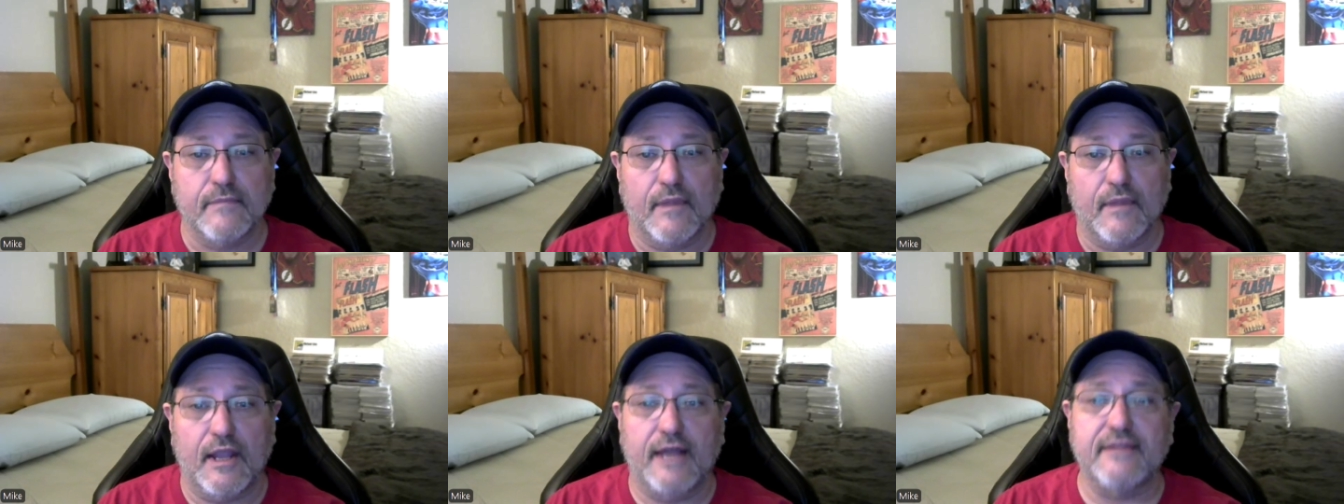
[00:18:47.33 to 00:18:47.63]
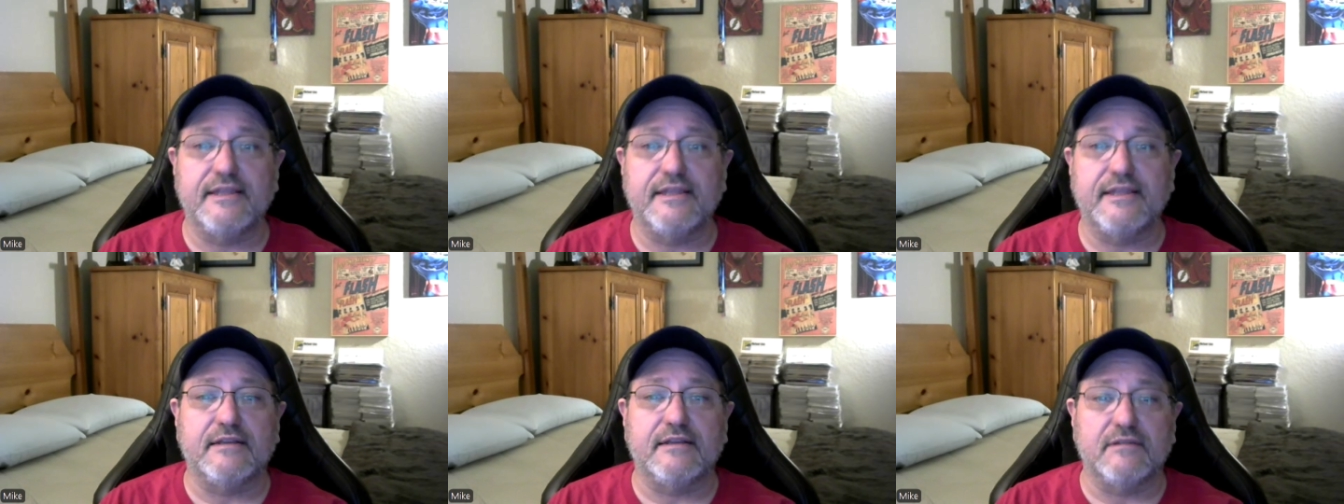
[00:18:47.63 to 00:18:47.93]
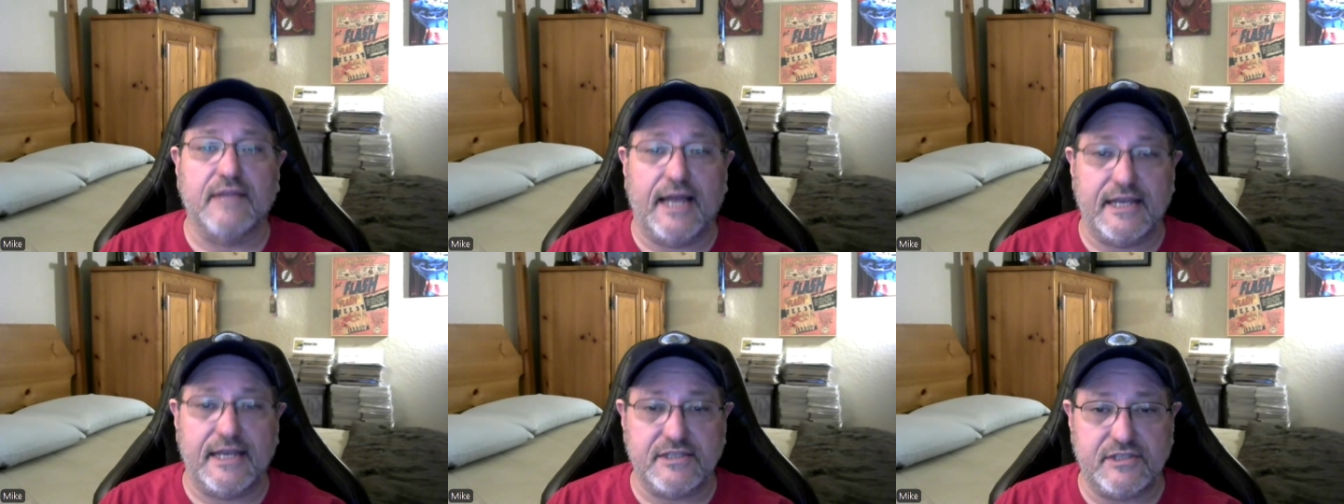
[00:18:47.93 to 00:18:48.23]
I think
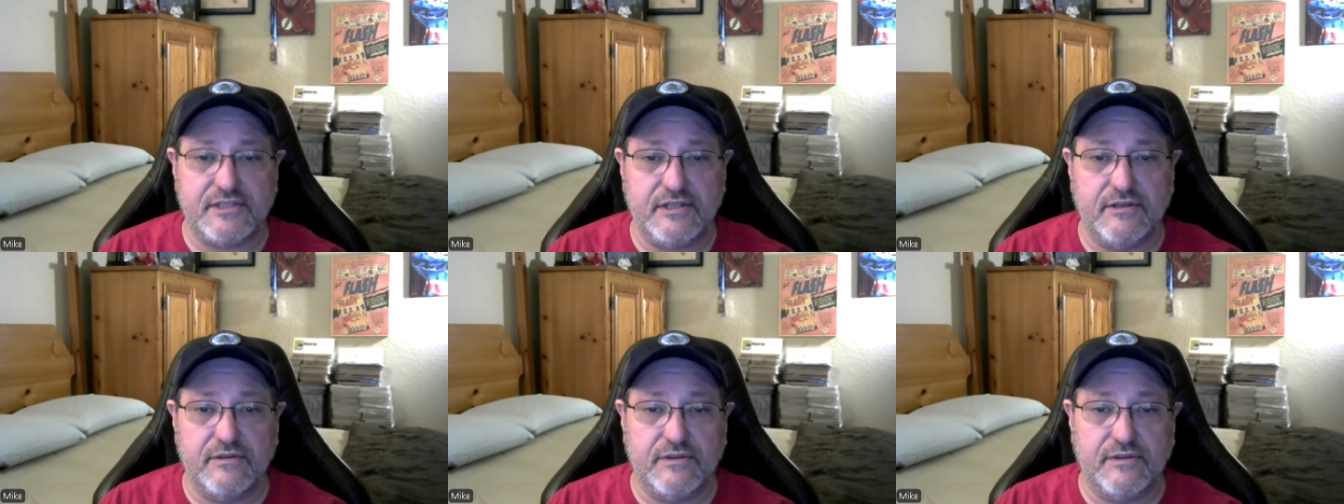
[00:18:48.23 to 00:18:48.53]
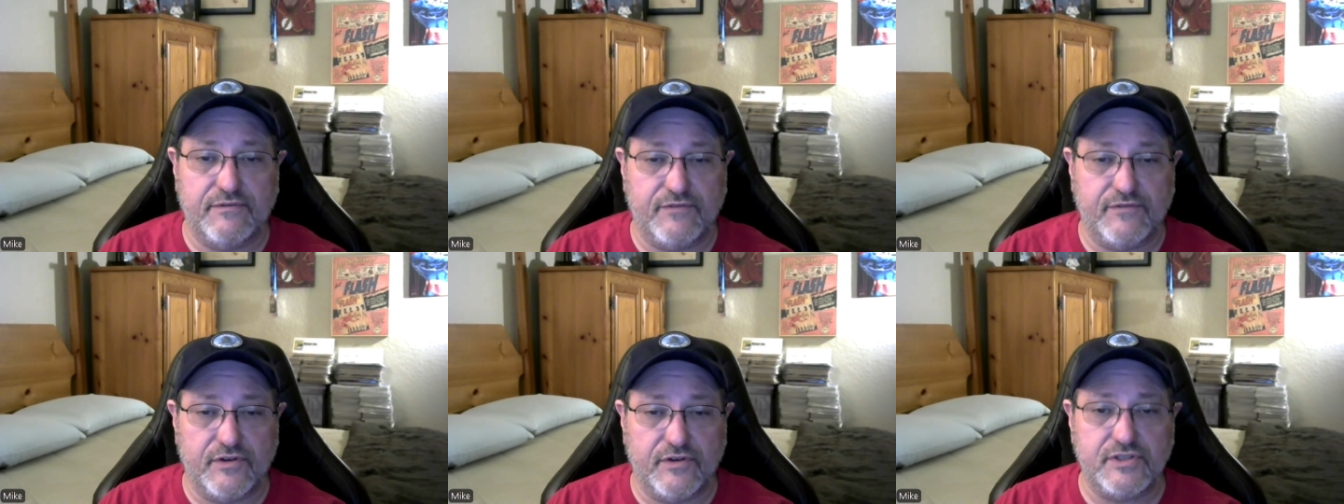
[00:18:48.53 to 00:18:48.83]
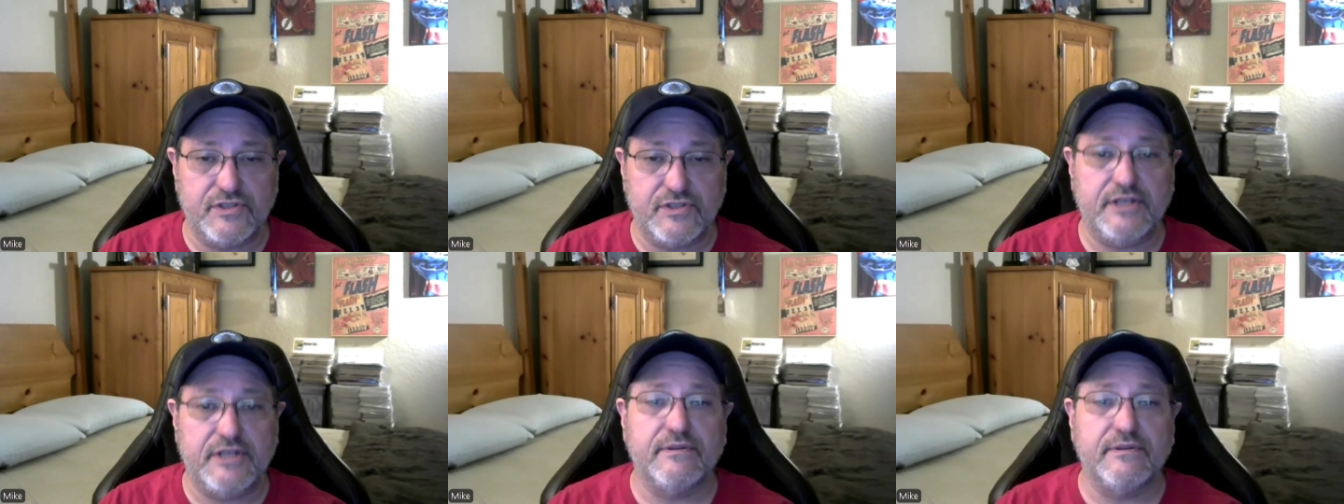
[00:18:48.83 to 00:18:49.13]
last year, the
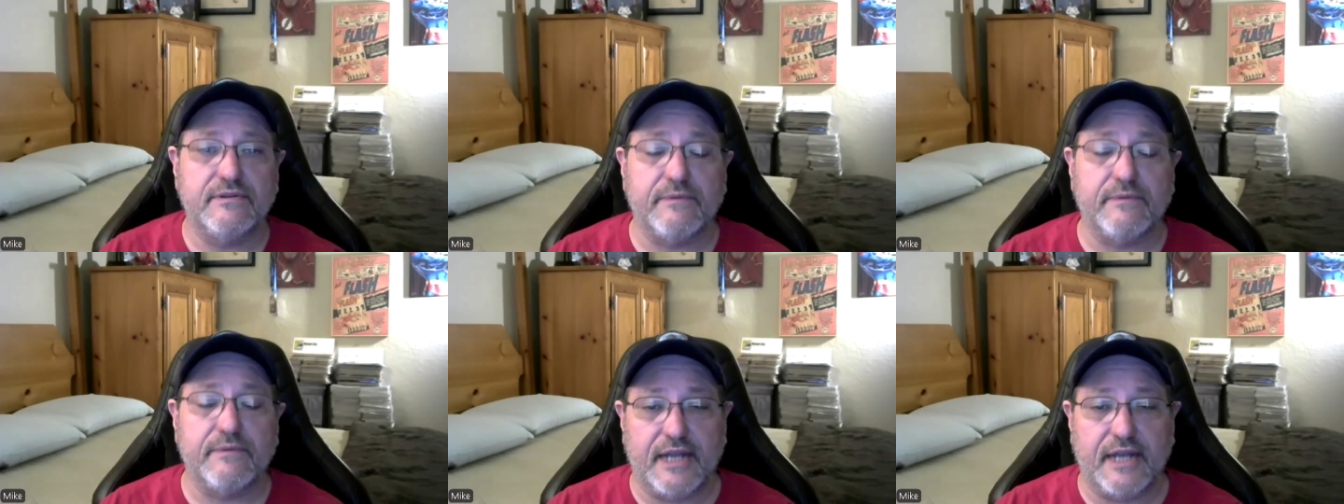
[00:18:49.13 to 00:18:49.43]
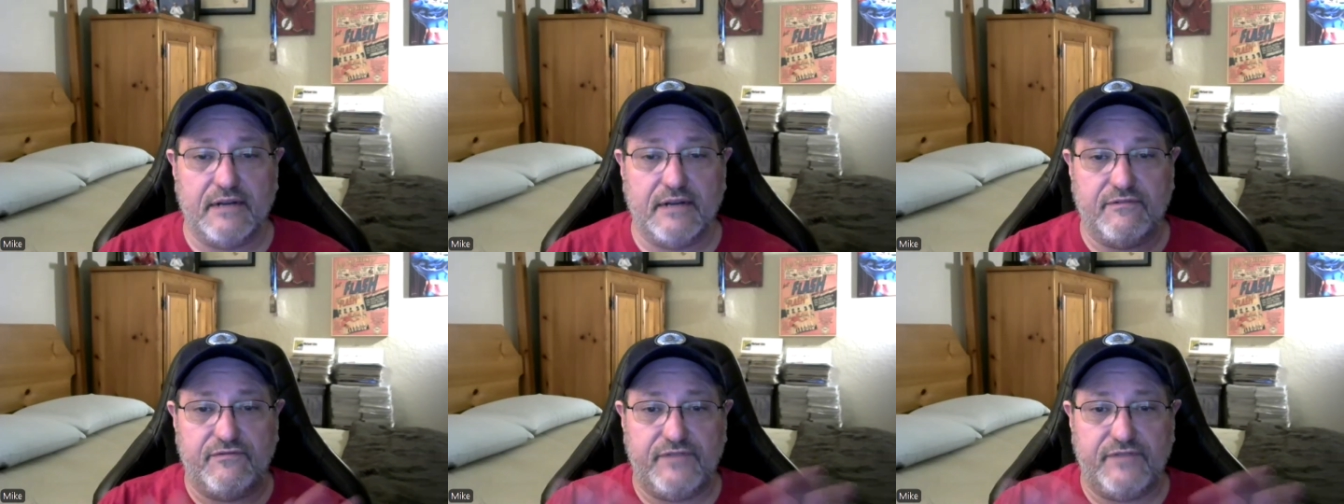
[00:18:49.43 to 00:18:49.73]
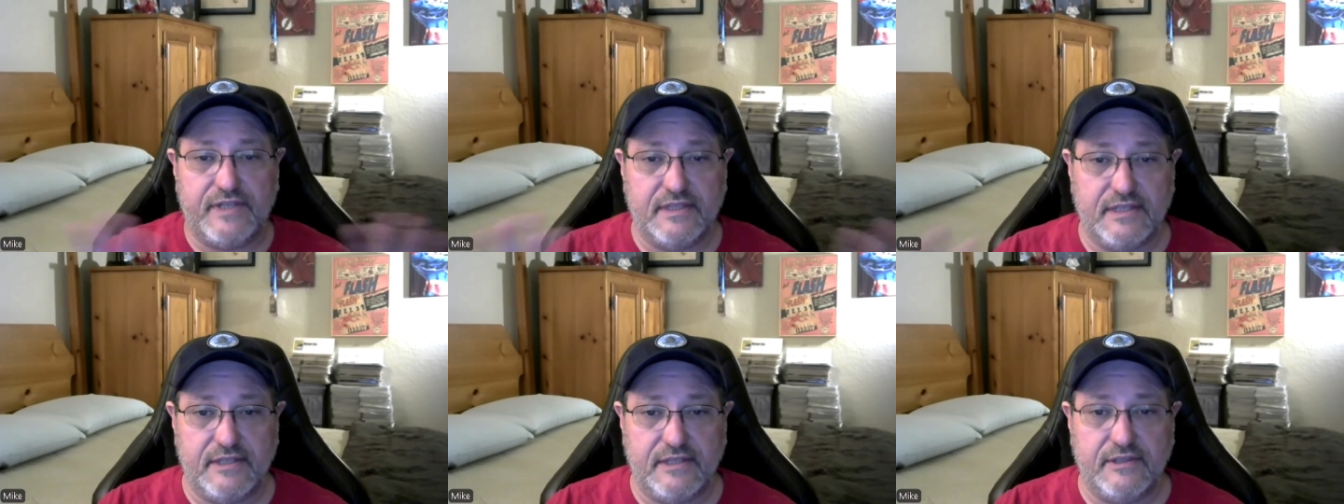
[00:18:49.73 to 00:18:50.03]
first year, they were kind of
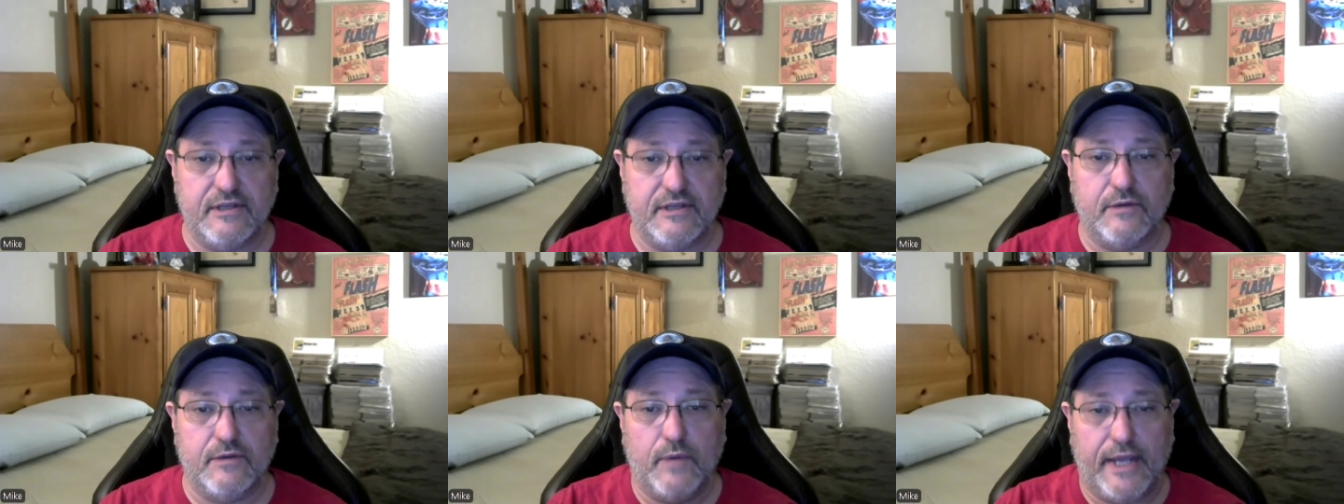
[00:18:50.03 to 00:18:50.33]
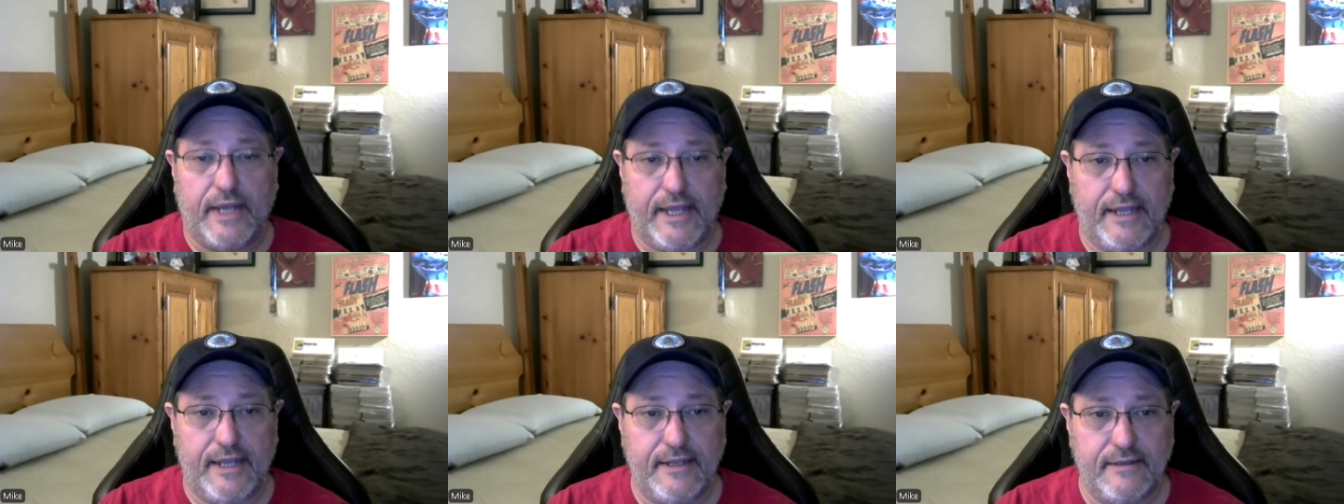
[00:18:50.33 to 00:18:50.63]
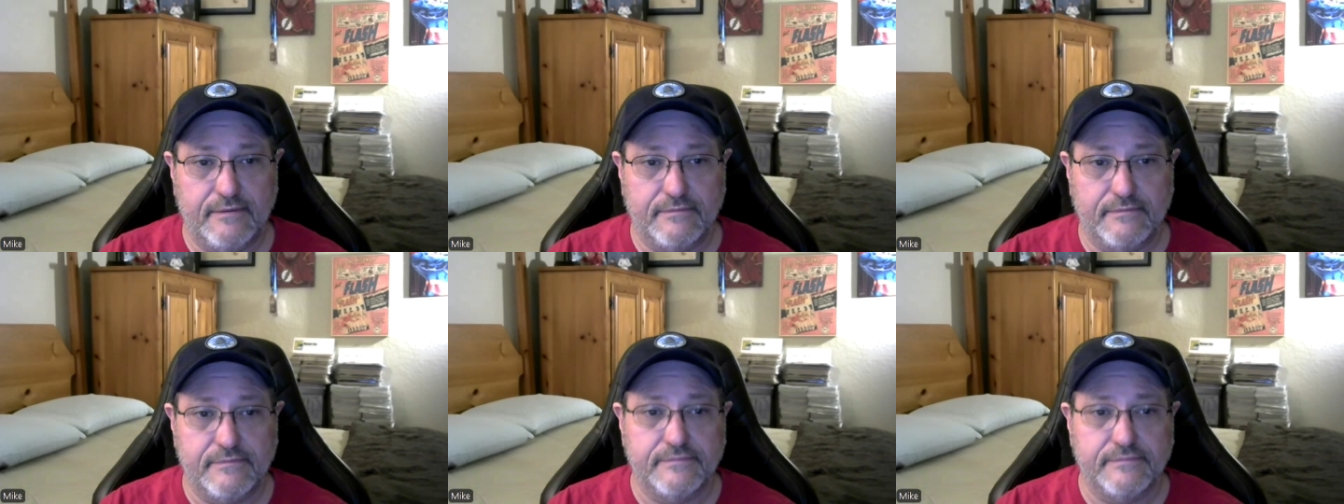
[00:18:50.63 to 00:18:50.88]
feeling their way,